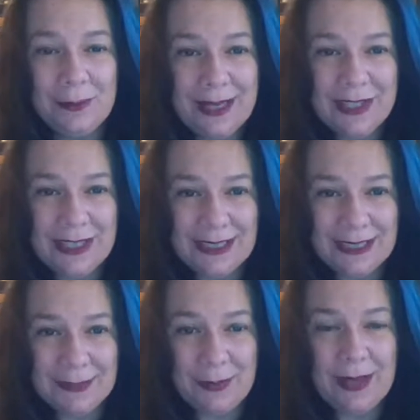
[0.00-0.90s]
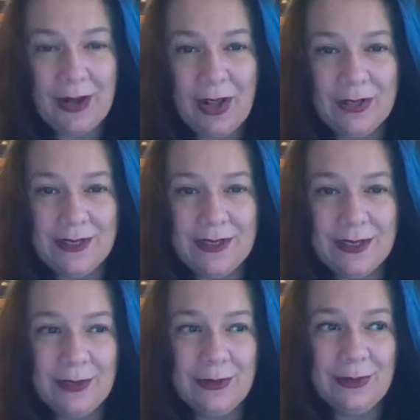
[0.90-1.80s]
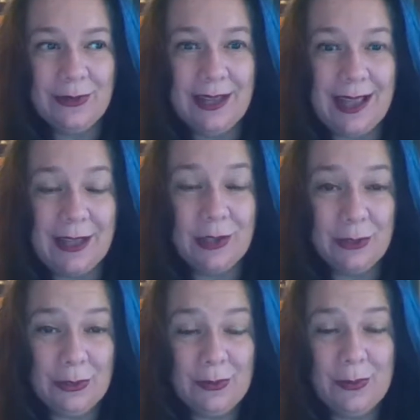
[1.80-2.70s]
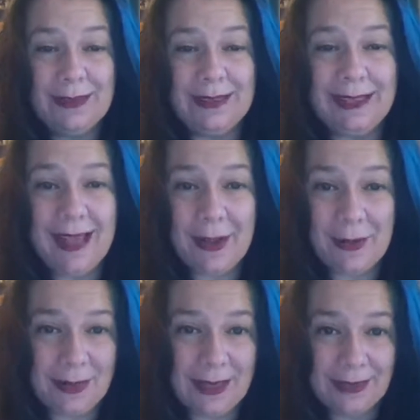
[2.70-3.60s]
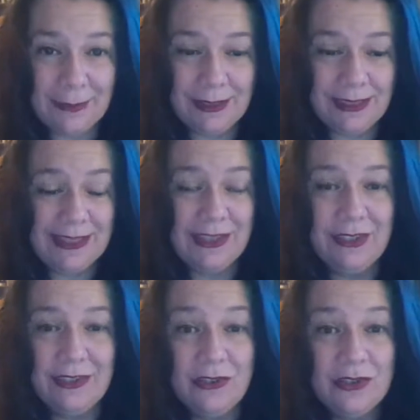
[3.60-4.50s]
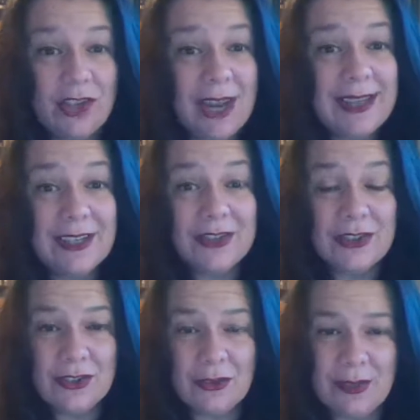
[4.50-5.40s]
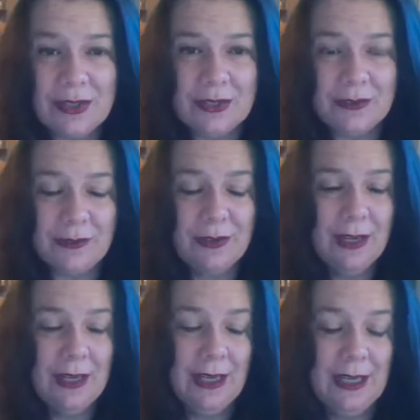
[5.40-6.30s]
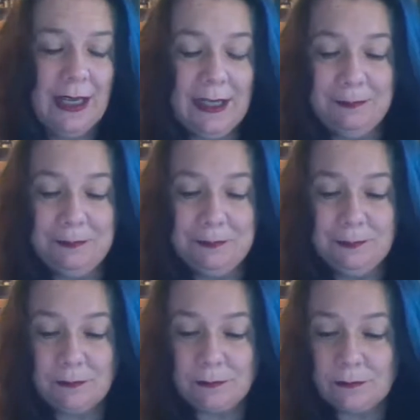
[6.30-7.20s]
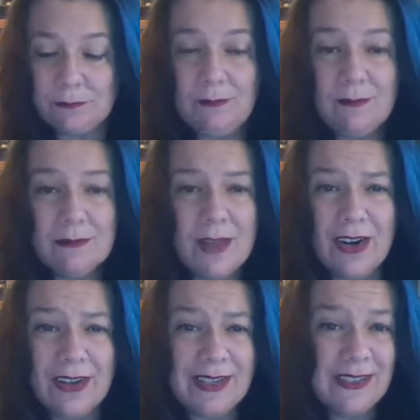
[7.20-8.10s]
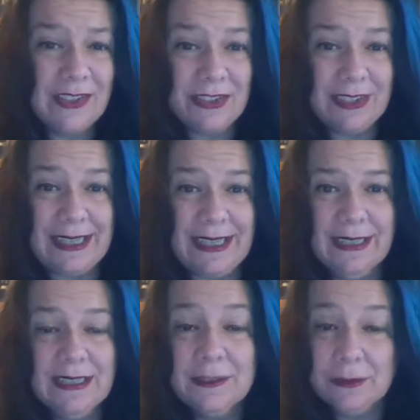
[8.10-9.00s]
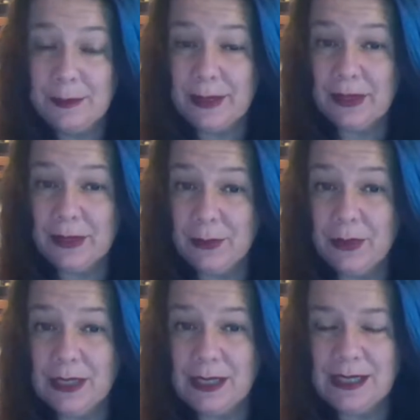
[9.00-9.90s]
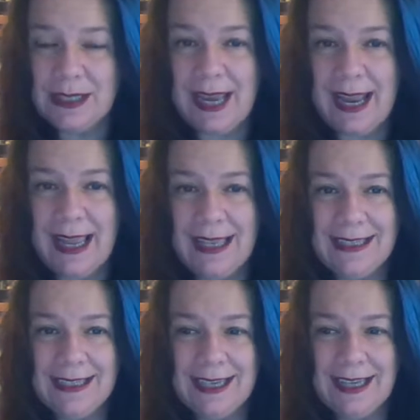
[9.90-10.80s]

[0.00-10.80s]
magic, but also globally, how they really did change so much of um, our history for better and worse, and